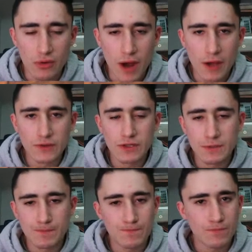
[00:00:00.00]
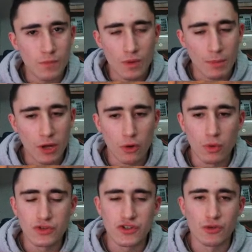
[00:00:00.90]
round, my goal was
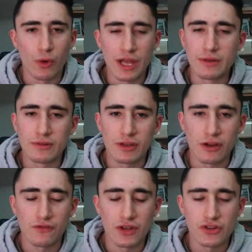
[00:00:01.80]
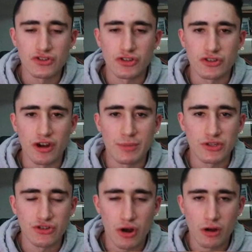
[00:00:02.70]
just to win, finish the tournament
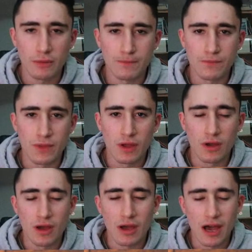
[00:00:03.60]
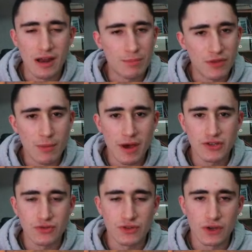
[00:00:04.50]
strong. Hadn't been the best
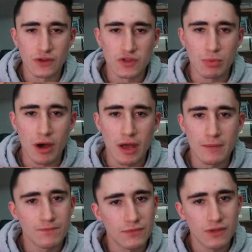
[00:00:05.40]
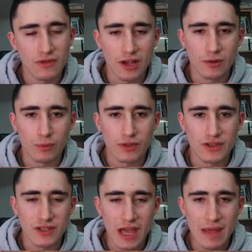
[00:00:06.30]
results, but if I can win this
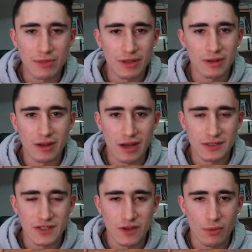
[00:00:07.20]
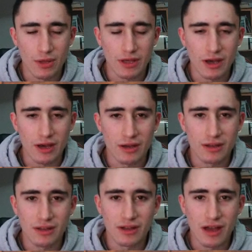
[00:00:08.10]
game, then at least I'll be
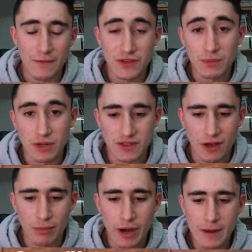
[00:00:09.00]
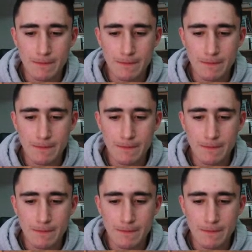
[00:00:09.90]
have something to celebrate.